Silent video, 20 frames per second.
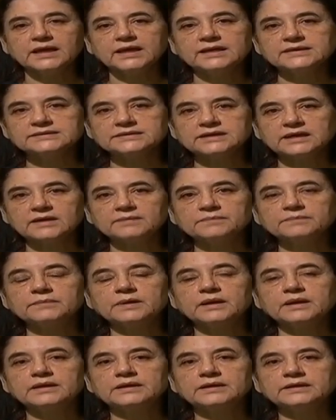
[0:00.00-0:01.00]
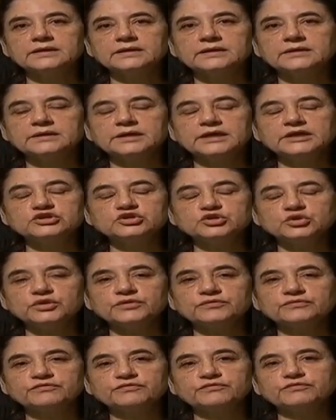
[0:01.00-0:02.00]
it should
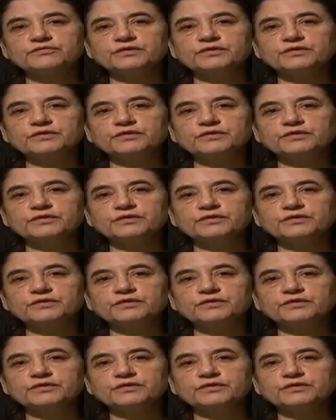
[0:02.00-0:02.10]
have,